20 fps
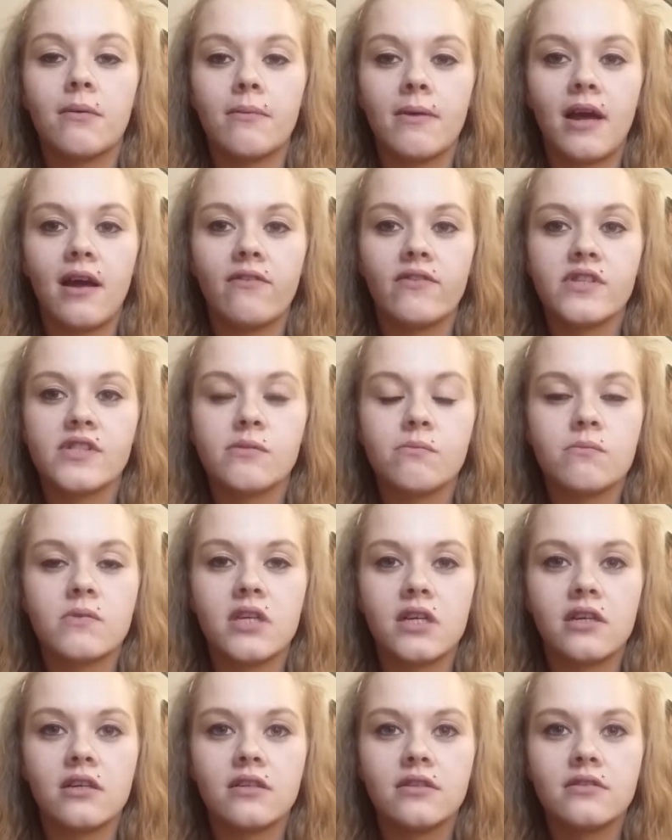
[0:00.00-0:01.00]
I'm having
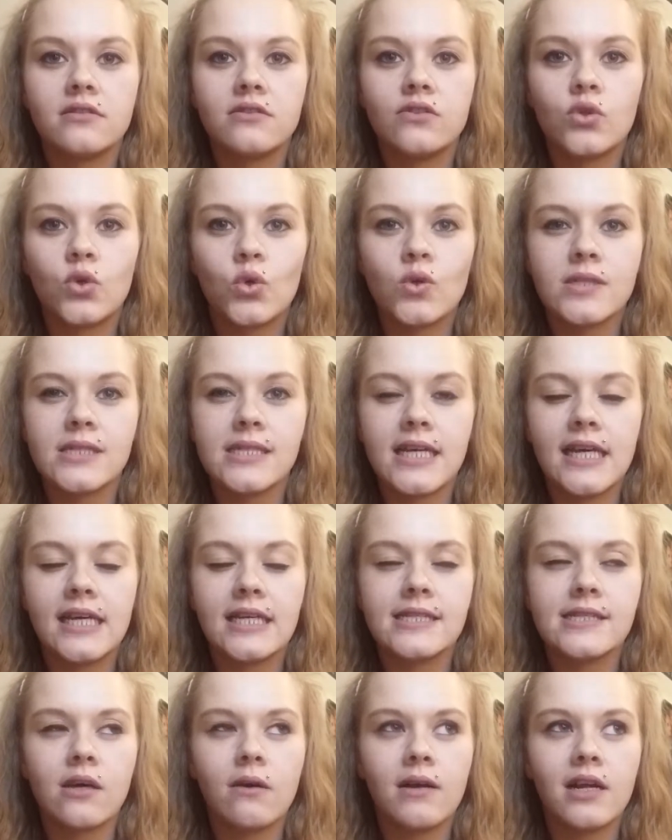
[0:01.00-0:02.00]
something
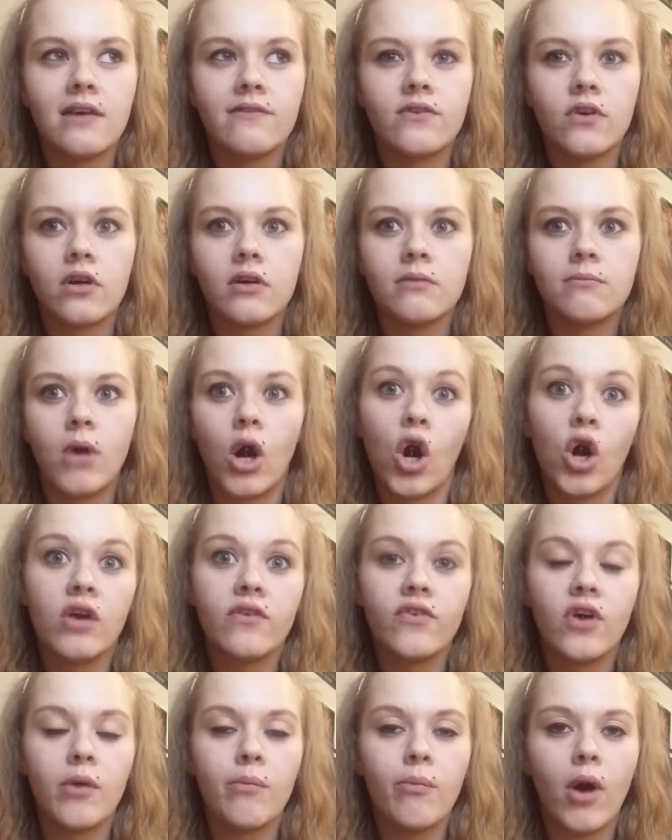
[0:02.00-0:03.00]
naughty. So I'll have like my
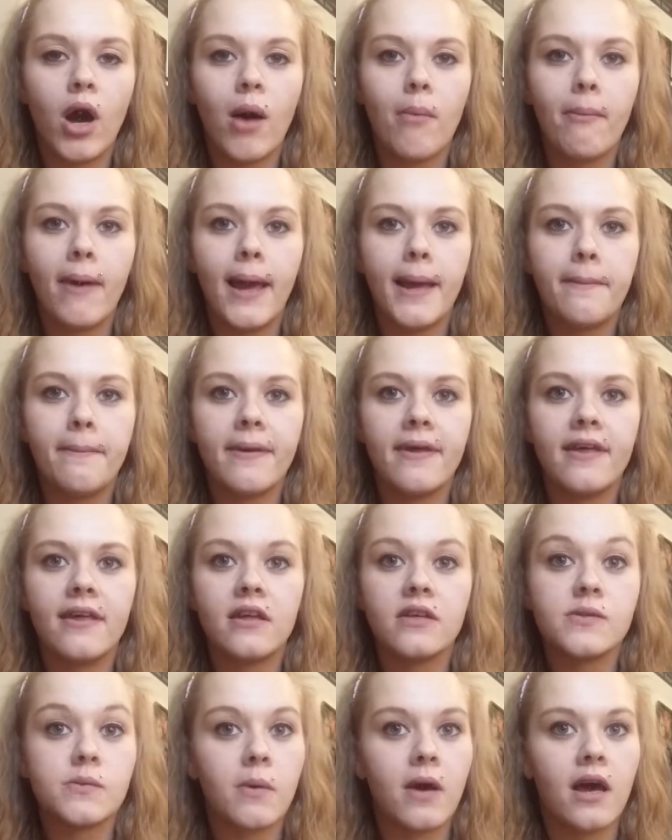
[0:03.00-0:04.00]
hi-fi bar maybe
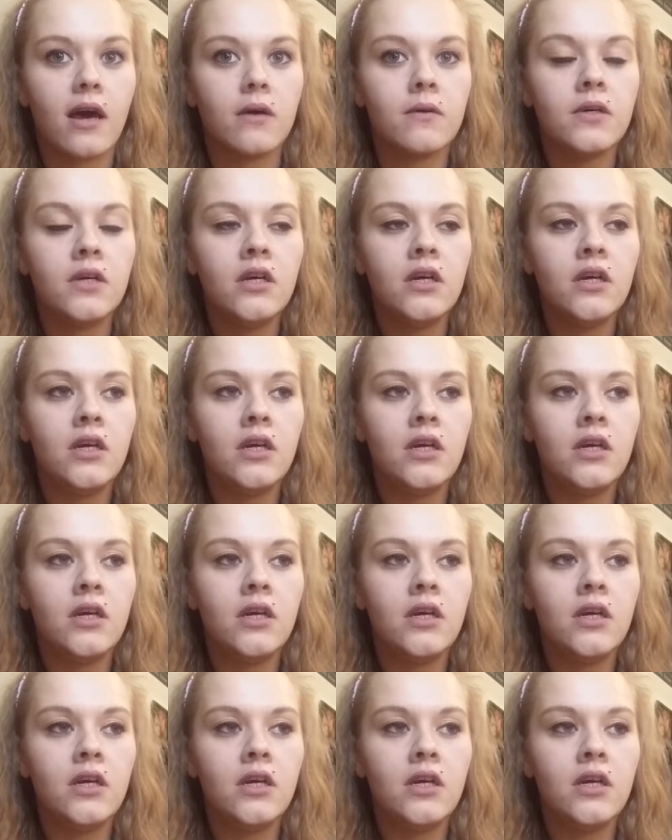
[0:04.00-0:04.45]
as well,